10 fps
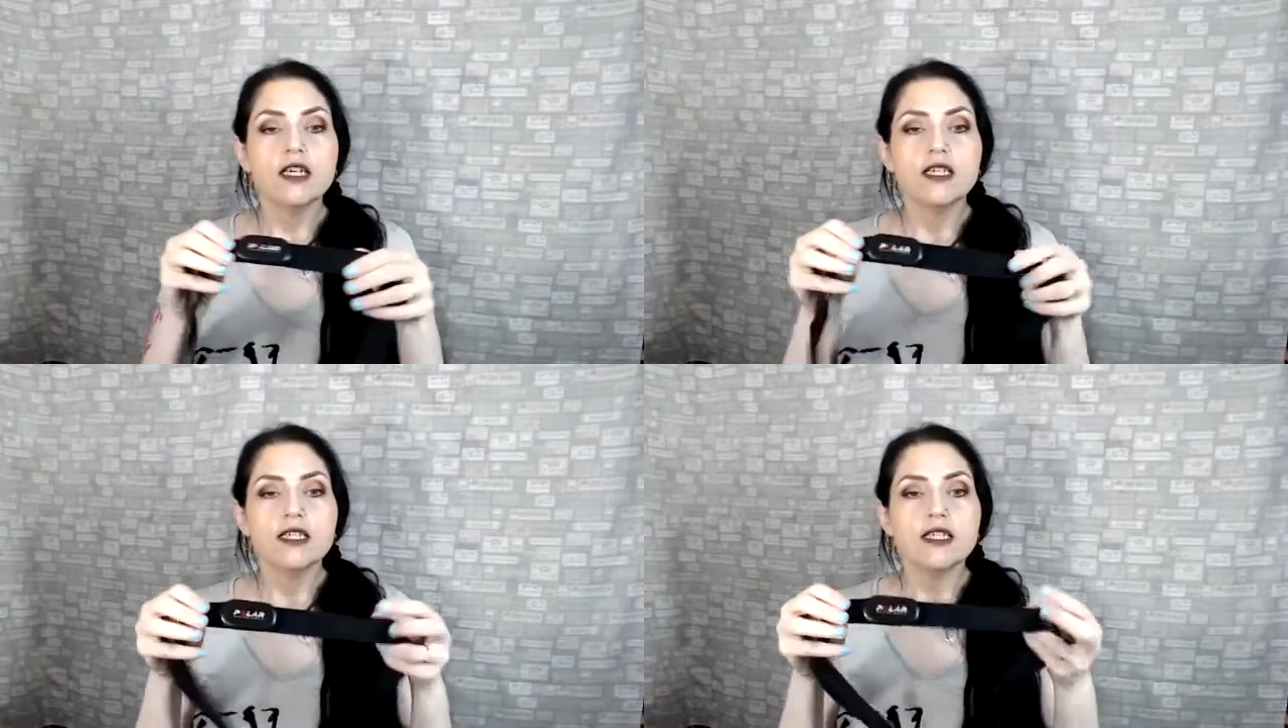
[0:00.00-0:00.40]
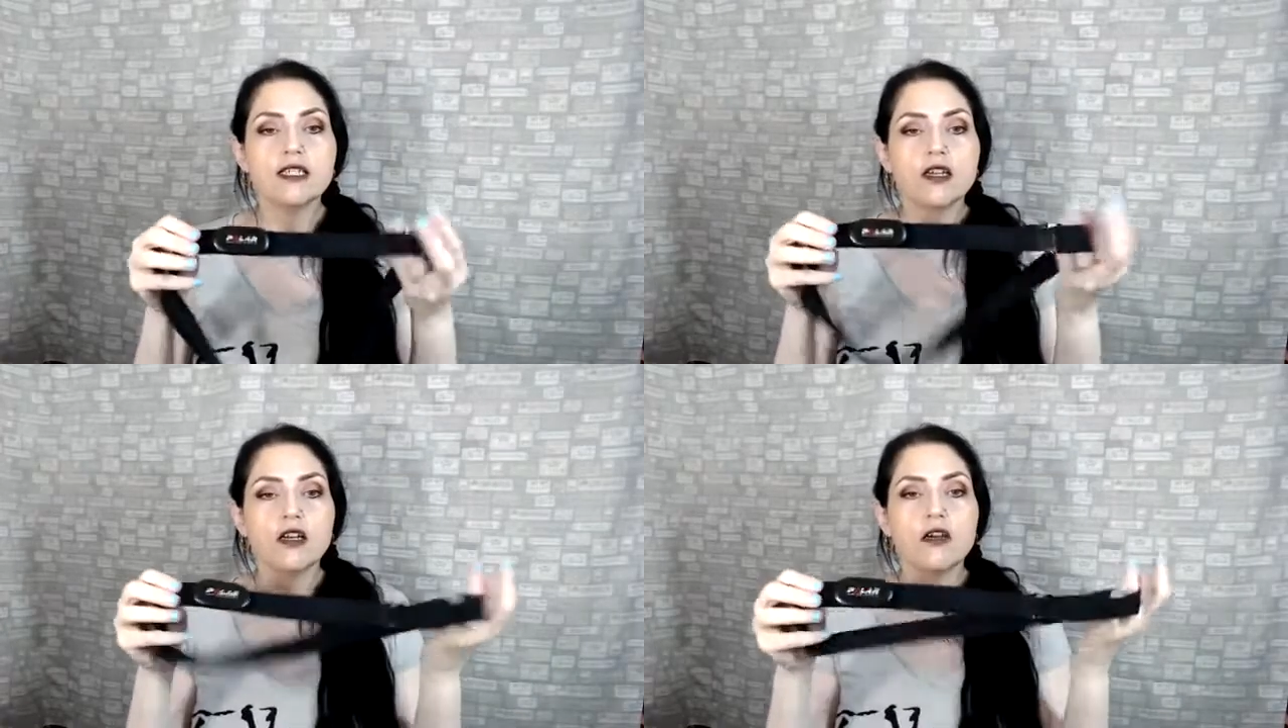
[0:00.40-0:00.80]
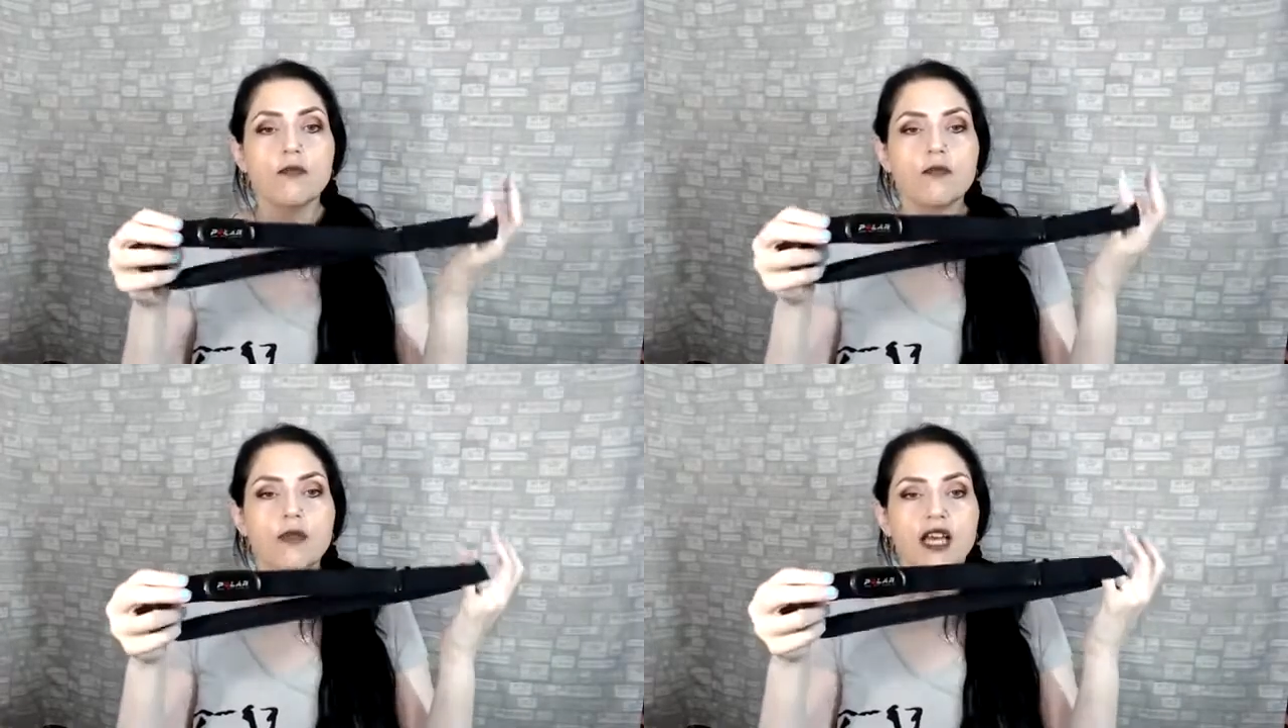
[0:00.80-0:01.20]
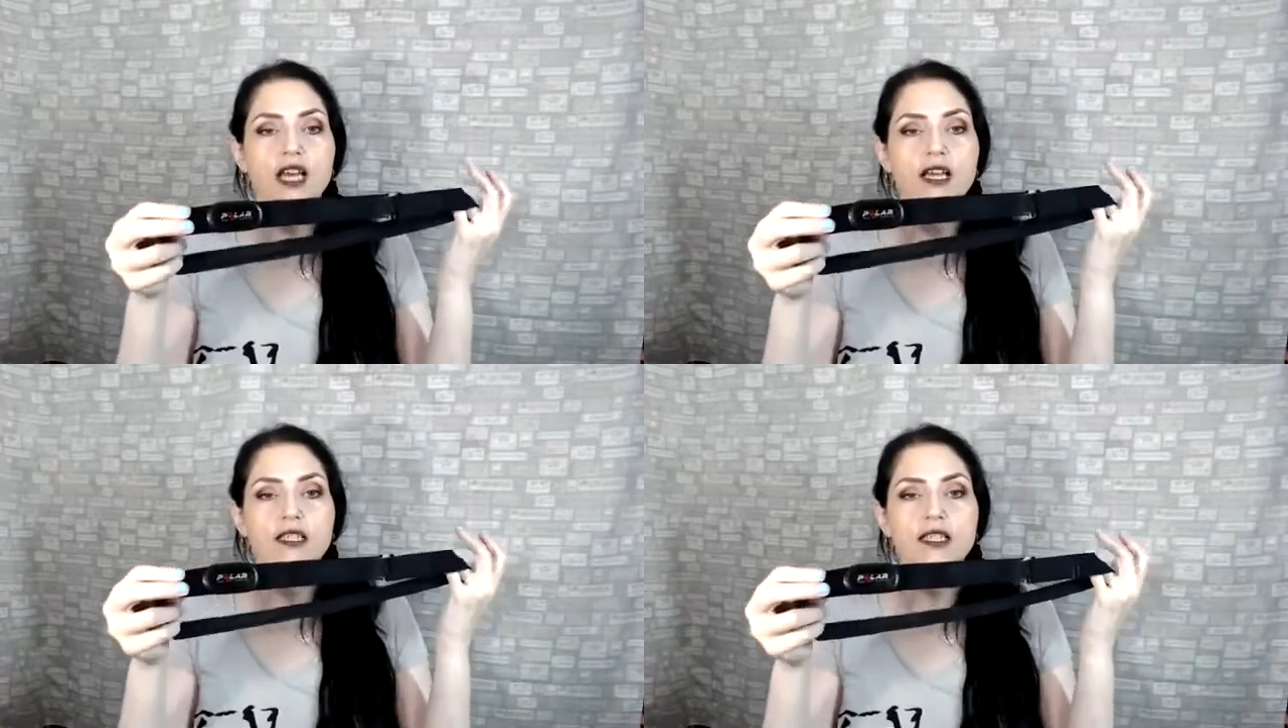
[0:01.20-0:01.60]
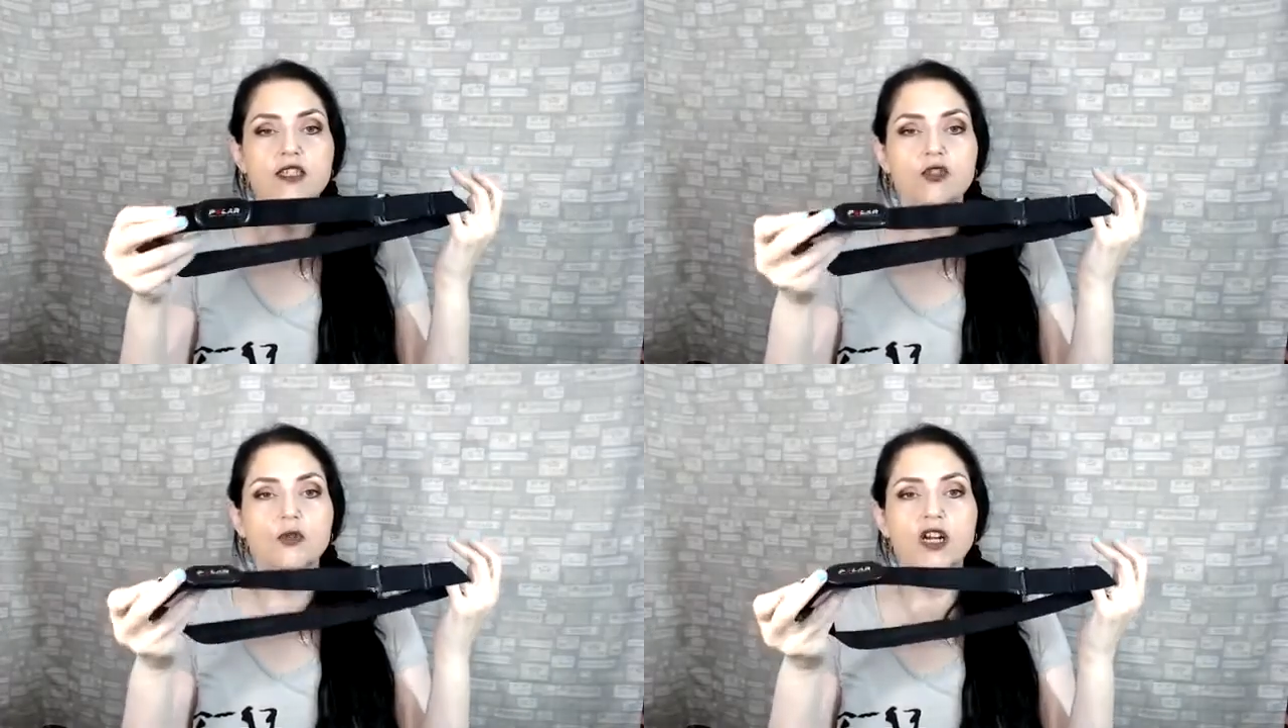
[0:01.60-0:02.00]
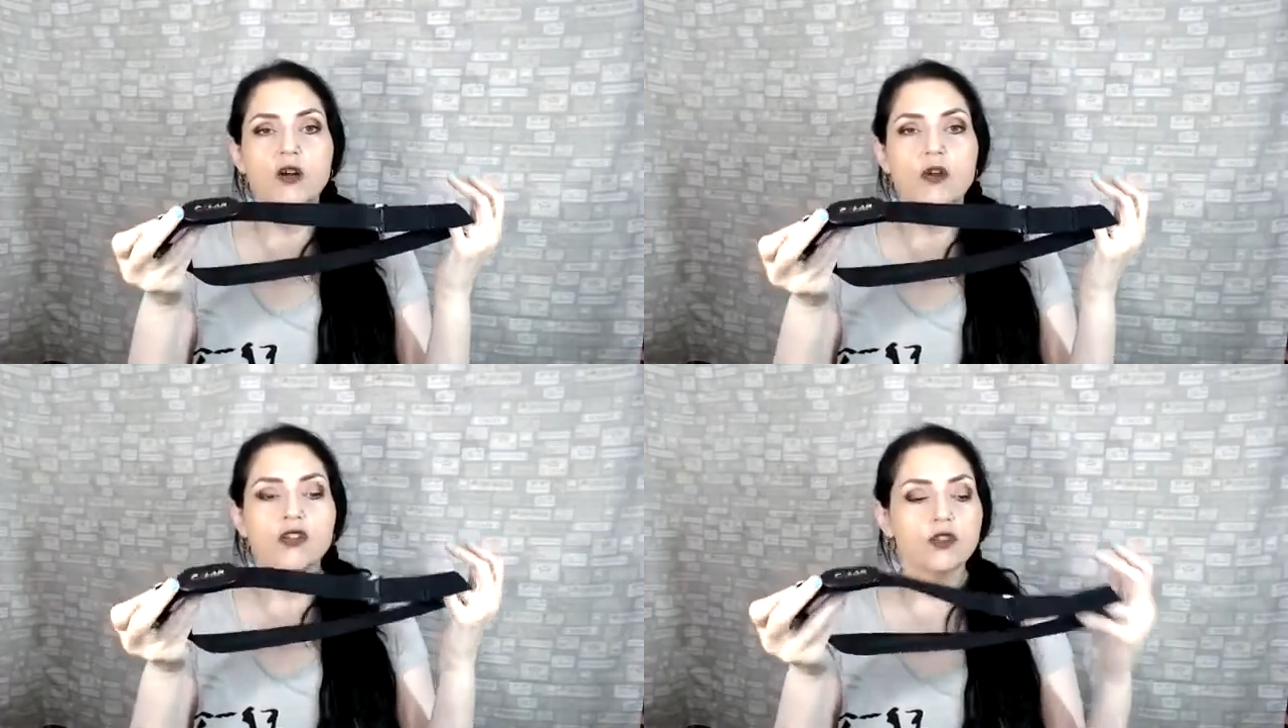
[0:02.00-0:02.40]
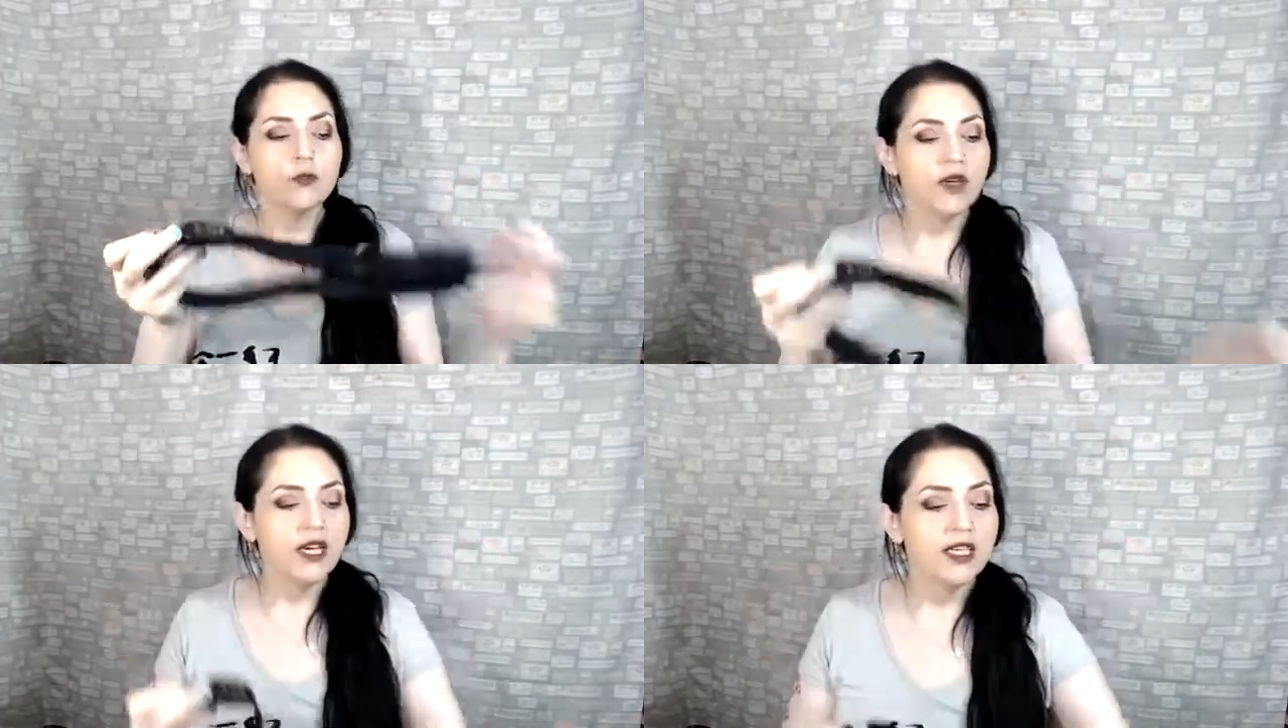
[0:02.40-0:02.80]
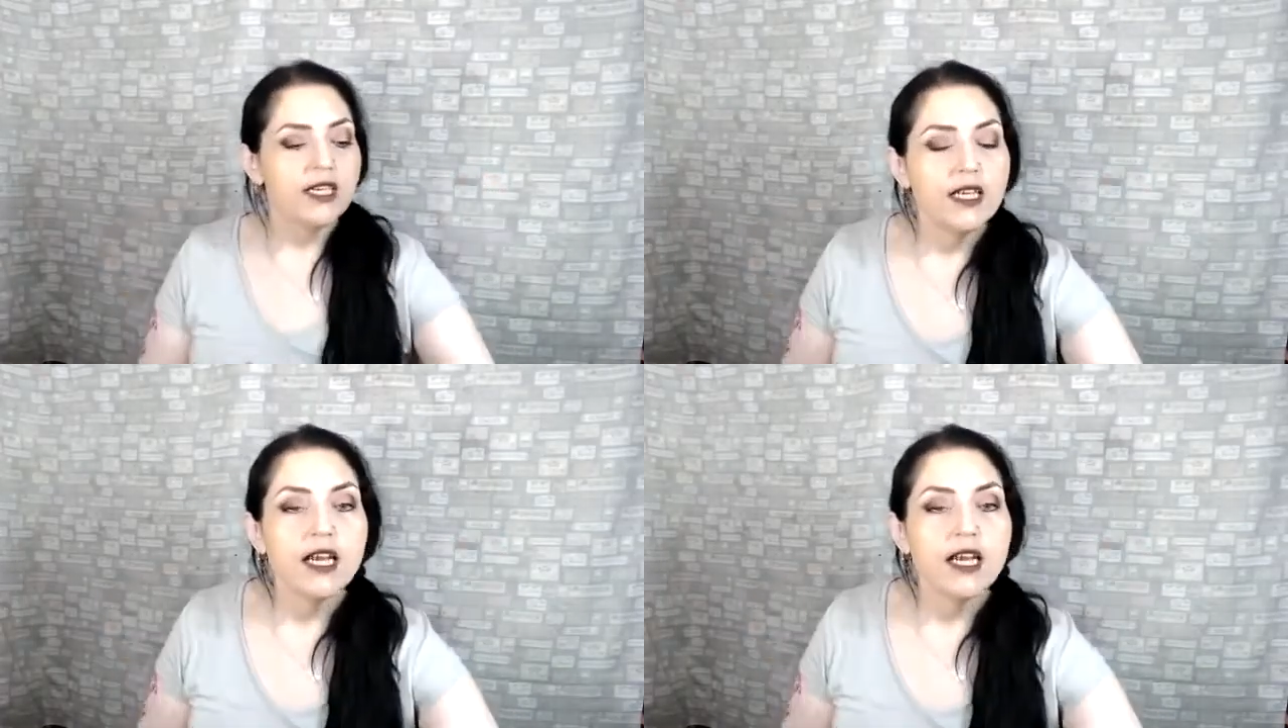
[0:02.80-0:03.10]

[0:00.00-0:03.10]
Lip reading: It's a band that you wear around your body,